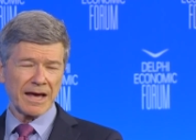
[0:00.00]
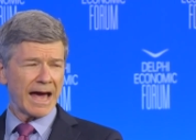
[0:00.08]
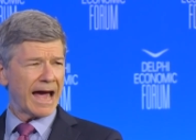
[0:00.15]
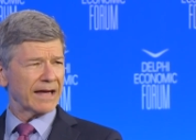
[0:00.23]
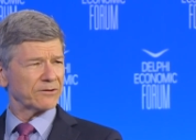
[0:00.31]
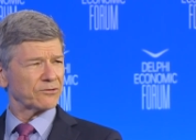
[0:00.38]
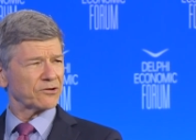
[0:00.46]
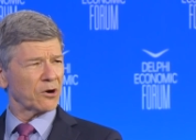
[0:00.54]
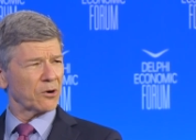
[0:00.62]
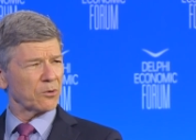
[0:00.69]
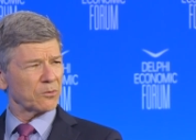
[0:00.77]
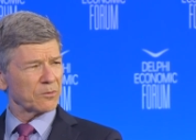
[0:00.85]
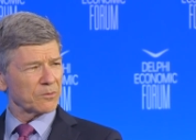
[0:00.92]
And
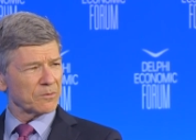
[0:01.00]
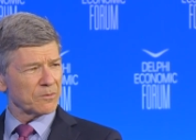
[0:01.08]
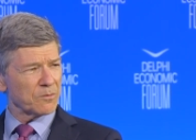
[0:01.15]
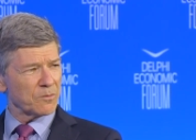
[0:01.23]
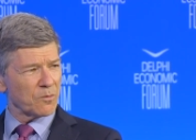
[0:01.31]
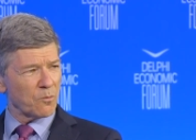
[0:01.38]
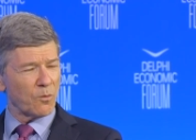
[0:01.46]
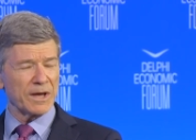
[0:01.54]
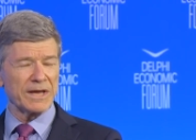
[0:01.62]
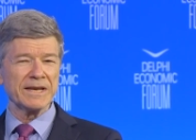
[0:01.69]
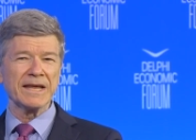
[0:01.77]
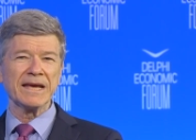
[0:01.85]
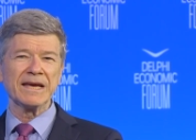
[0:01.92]
so we
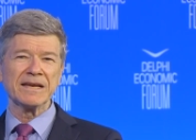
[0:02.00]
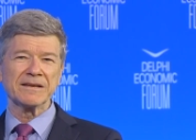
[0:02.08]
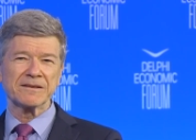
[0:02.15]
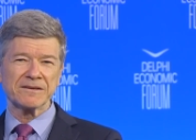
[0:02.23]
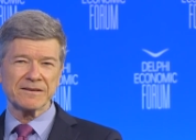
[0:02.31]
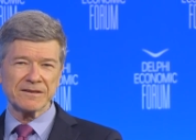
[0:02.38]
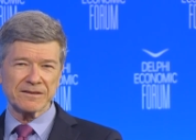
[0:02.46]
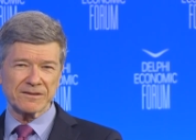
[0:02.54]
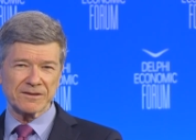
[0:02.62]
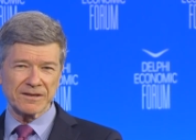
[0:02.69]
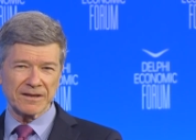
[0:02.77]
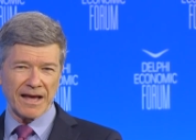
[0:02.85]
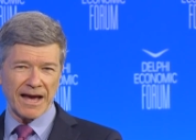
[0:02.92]
need
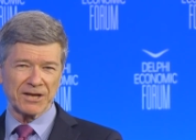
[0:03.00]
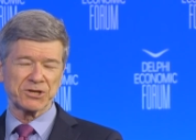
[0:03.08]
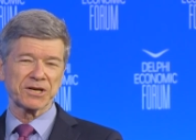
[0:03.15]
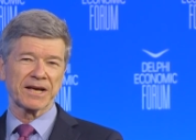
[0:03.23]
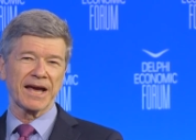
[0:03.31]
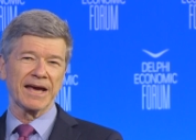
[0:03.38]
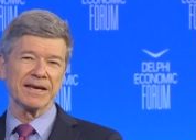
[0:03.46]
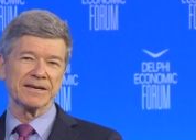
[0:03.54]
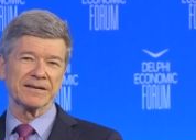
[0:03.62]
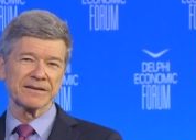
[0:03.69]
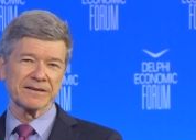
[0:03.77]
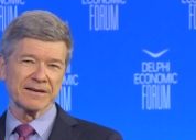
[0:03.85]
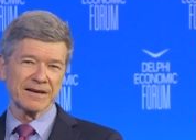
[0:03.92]
to
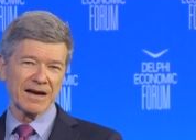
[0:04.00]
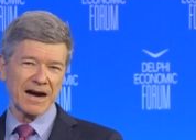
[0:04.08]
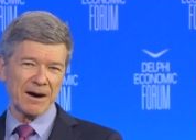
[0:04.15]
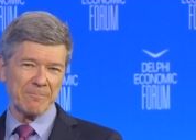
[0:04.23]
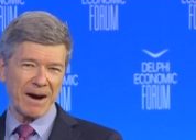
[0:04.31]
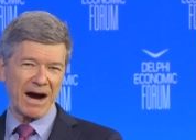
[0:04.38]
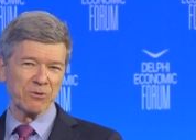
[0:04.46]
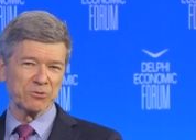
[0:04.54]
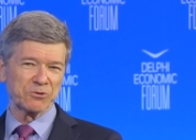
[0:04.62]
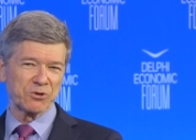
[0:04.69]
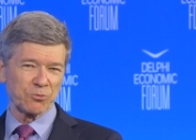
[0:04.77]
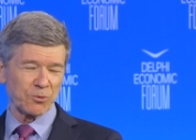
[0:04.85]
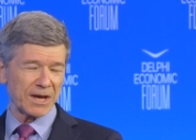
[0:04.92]
educate
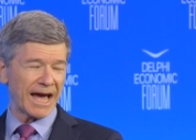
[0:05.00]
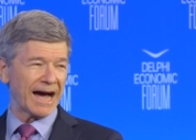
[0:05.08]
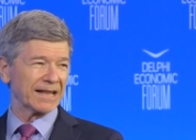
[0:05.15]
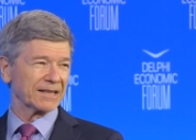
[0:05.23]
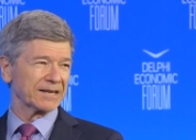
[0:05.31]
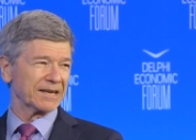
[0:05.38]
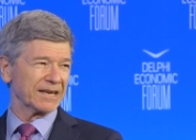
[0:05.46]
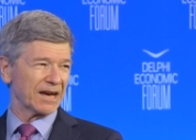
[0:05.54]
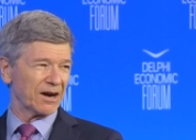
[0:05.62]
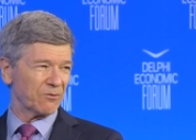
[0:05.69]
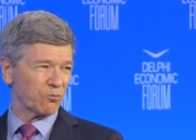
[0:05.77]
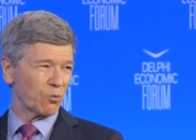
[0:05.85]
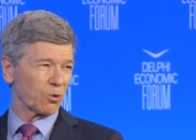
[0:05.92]
about the reality
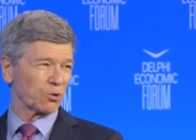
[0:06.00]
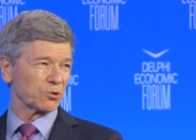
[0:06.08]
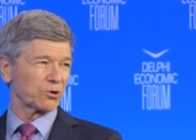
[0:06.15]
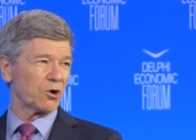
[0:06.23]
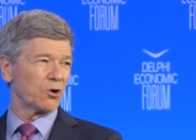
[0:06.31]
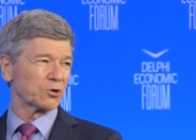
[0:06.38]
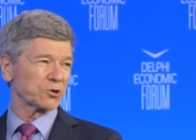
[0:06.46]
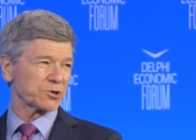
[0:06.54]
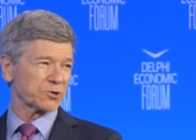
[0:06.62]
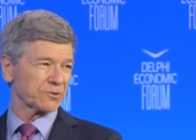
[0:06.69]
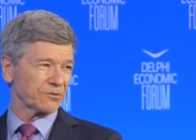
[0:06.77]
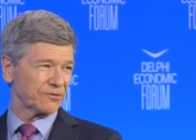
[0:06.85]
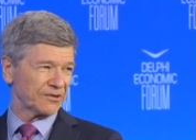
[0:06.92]
of world
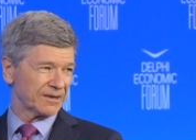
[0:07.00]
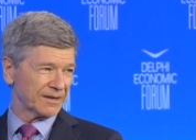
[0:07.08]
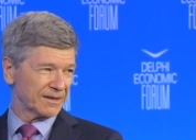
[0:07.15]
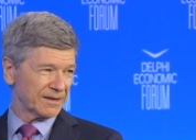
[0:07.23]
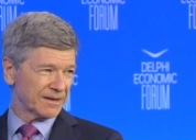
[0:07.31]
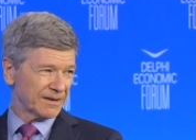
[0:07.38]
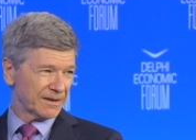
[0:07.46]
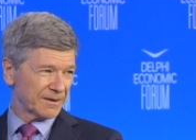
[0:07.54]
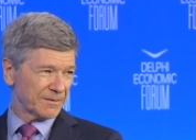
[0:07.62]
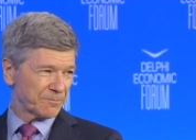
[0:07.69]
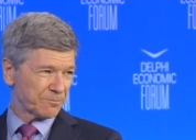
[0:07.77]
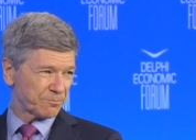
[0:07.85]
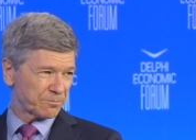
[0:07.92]
cultures,
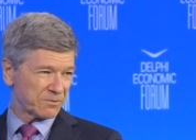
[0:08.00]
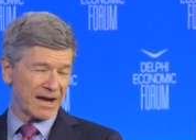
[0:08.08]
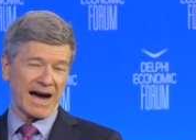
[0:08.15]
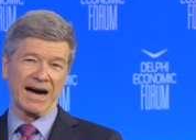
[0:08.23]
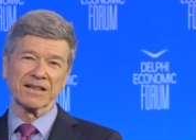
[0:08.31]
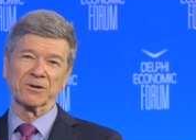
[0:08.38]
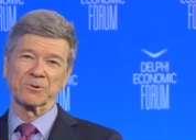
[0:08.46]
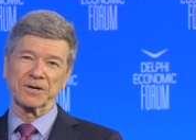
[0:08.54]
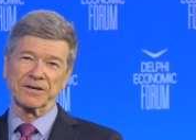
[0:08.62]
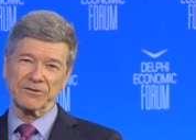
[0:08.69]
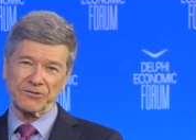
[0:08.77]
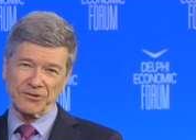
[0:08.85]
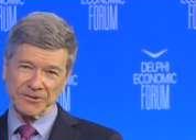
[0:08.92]

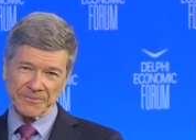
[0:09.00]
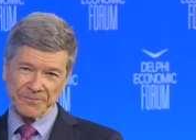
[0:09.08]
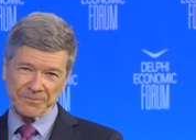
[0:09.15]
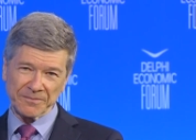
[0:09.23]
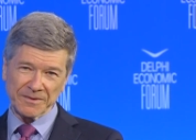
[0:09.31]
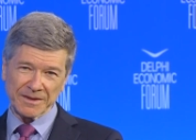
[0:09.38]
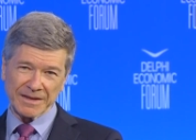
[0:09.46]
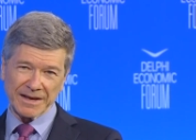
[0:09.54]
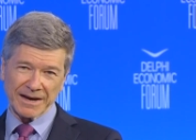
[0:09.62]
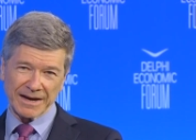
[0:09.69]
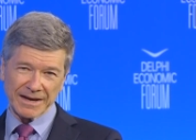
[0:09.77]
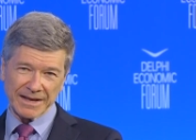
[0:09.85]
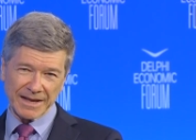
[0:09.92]
tolerance,
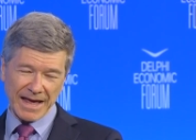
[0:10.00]
uh,